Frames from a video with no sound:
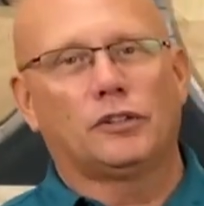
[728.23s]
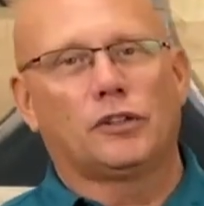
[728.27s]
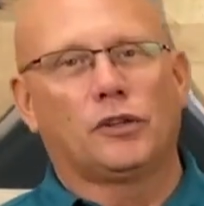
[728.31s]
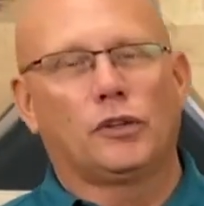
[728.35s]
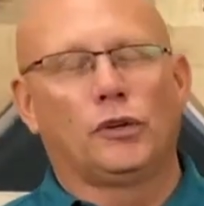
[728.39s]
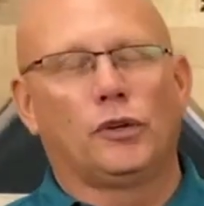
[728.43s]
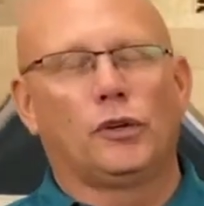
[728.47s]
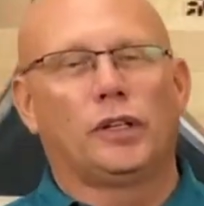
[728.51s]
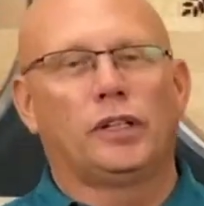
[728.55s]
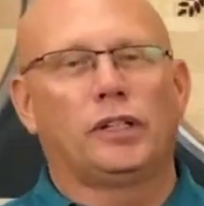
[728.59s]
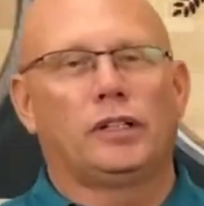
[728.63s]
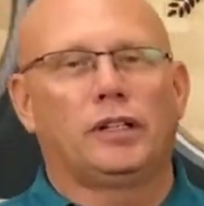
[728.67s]

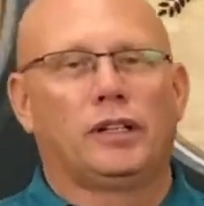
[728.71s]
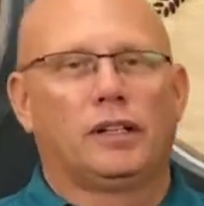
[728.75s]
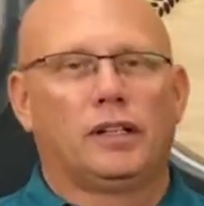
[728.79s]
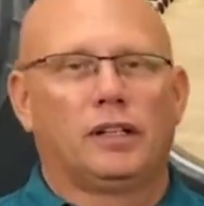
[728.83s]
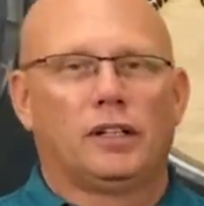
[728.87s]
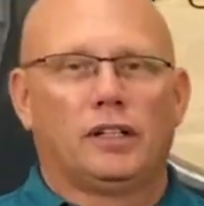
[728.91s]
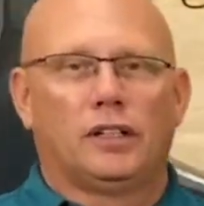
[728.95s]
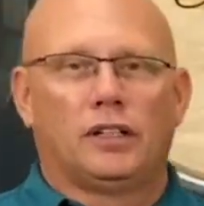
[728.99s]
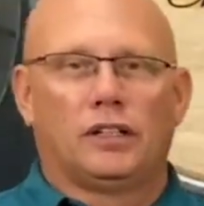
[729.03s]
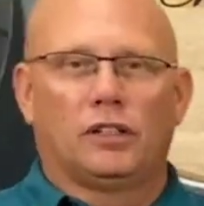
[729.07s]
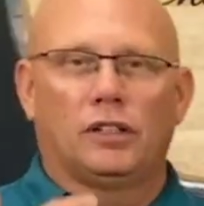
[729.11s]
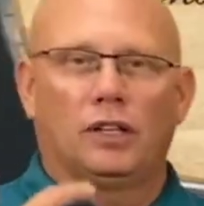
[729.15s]
to it.
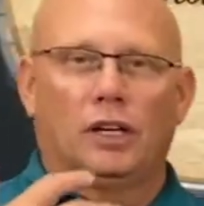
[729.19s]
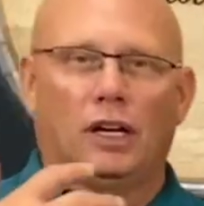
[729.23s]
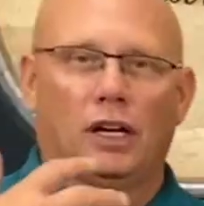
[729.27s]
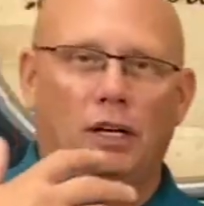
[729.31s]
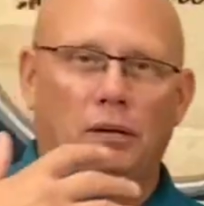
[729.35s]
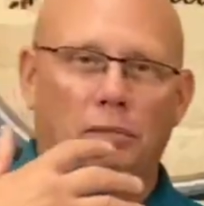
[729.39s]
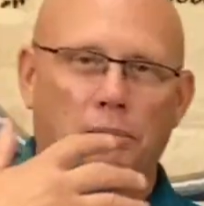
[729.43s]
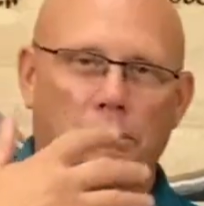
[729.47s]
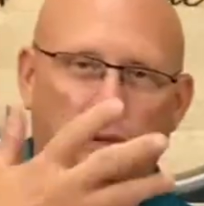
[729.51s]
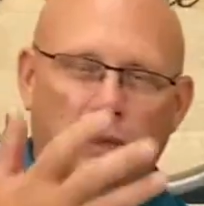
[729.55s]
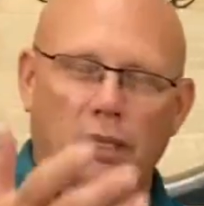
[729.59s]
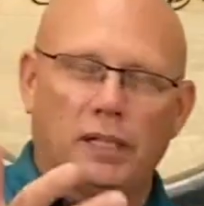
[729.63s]
Uh,
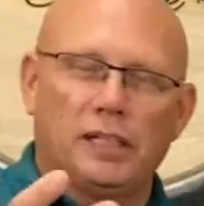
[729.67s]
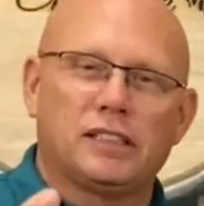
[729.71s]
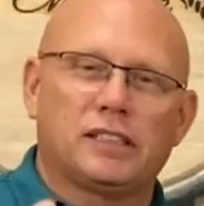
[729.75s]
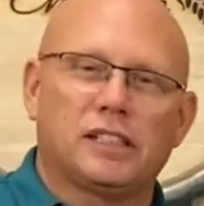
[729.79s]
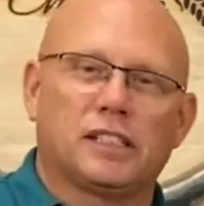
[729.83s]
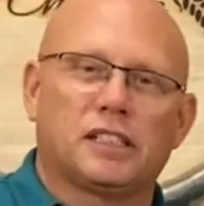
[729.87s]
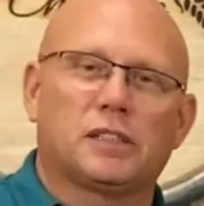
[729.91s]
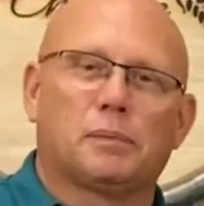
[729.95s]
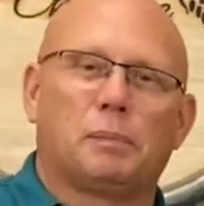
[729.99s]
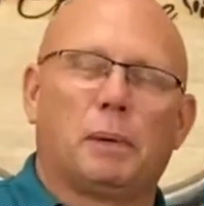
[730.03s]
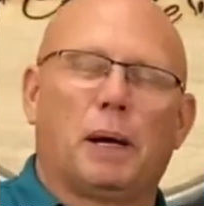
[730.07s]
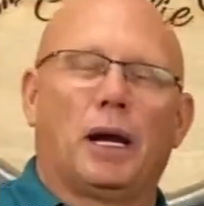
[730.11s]
please
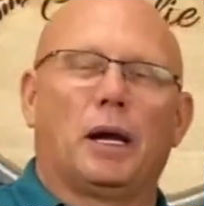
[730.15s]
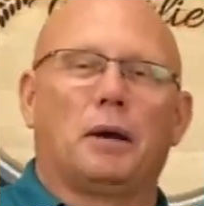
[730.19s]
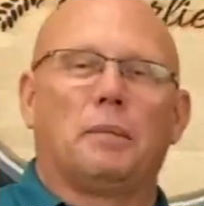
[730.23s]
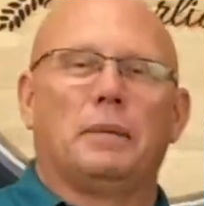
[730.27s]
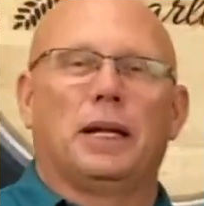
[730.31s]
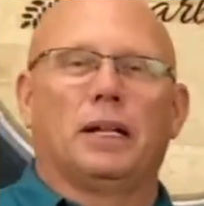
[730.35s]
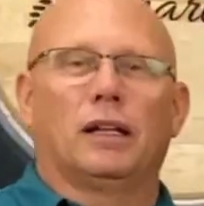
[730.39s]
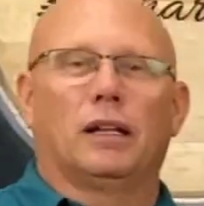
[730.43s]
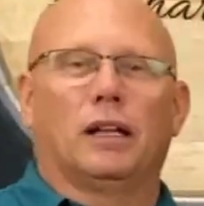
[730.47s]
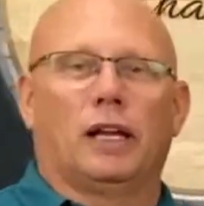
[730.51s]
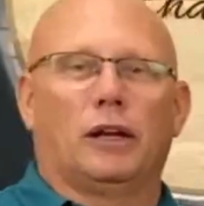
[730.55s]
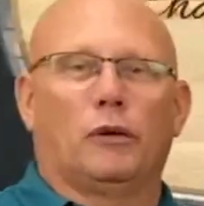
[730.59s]

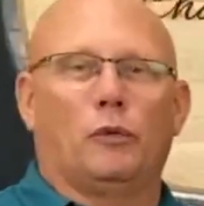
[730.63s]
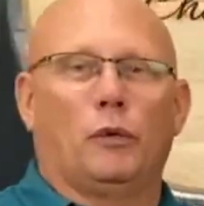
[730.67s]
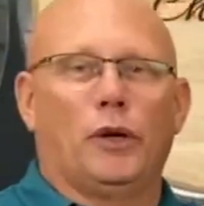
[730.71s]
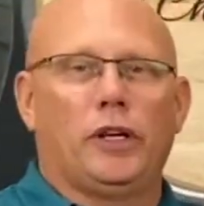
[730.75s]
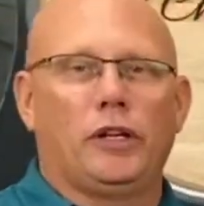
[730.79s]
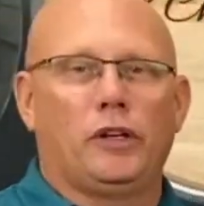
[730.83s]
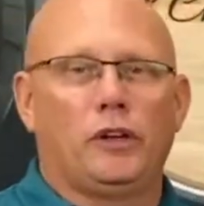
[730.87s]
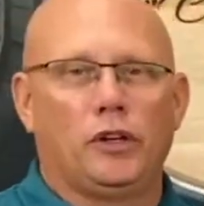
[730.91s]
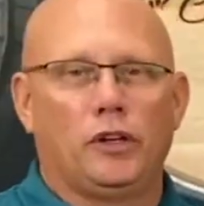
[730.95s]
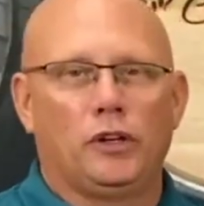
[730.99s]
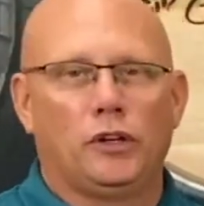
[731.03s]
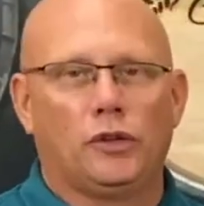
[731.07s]
experiment like we
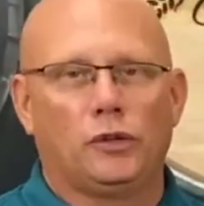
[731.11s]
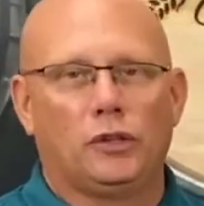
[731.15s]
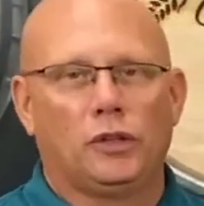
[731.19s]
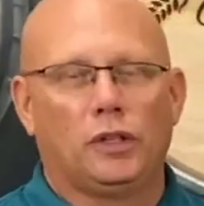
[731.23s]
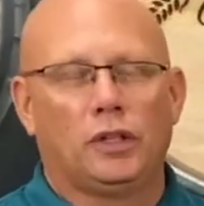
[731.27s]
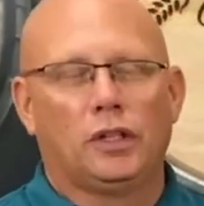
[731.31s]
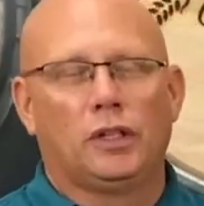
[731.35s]
do.